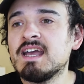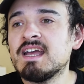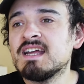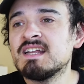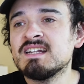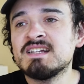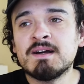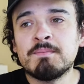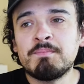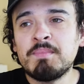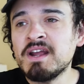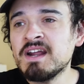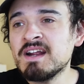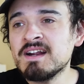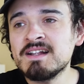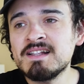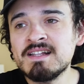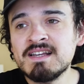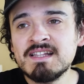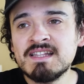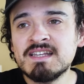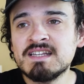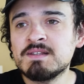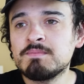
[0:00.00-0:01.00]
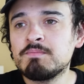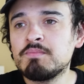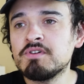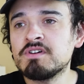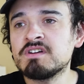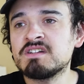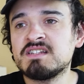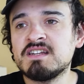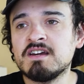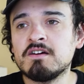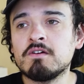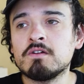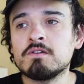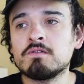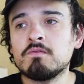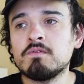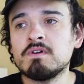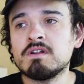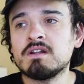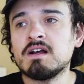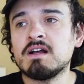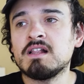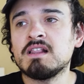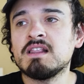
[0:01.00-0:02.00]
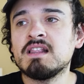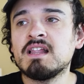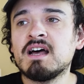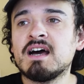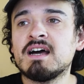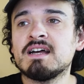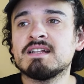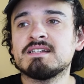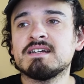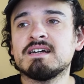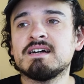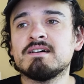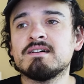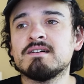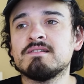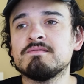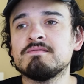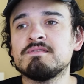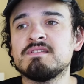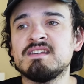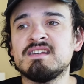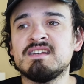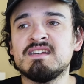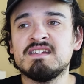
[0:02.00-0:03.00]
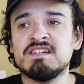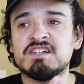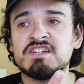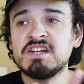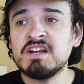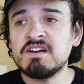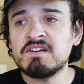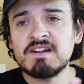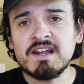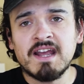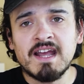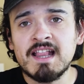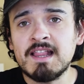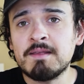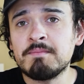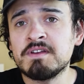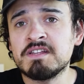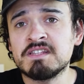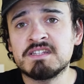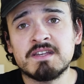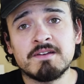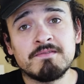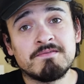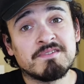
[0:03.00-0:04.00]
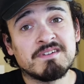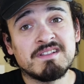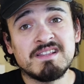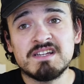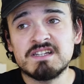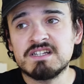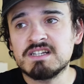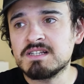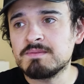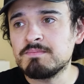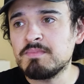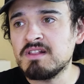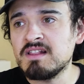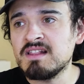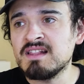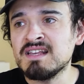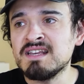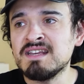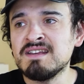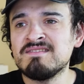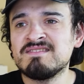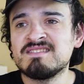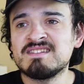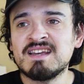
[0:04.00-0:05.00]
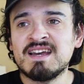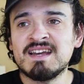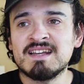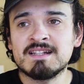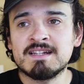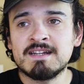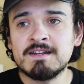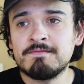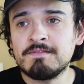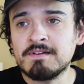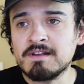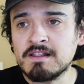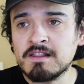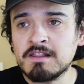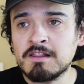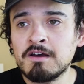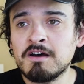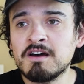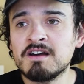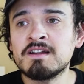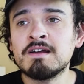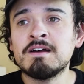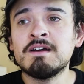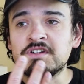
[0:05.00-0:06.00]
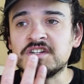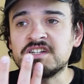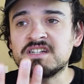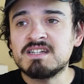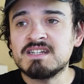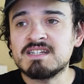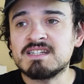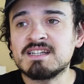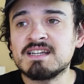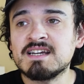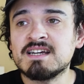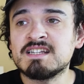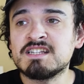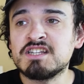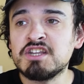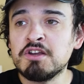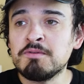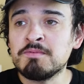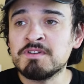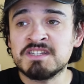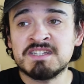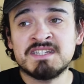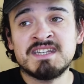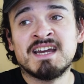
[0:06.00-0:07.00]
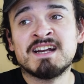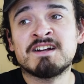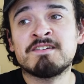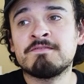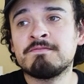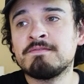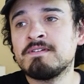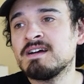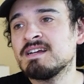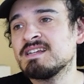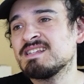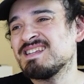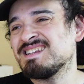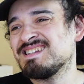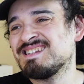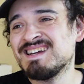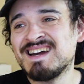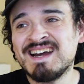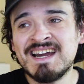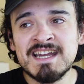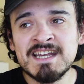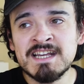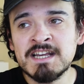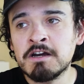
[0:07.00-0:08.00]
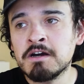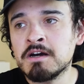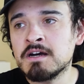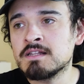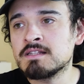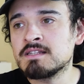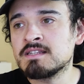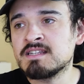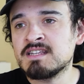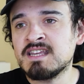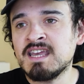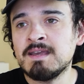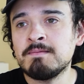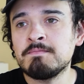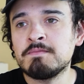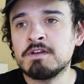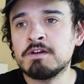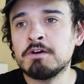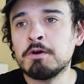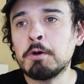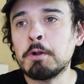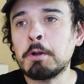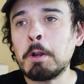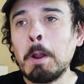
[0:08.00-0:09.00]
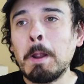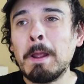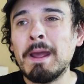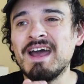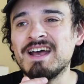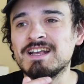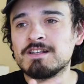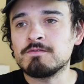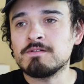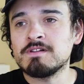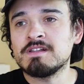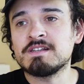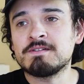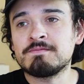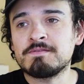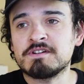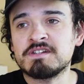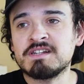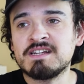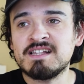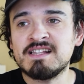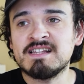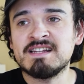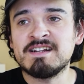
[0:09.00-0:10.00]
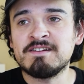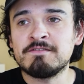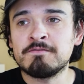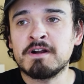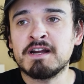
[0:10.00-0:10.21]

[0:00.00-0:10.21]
And apparently this book dealt with a lot of the shared elements of religious belief, scientific thought, which discussed human sacrifice sacrifice dying gods, scapegoat, as well as fertility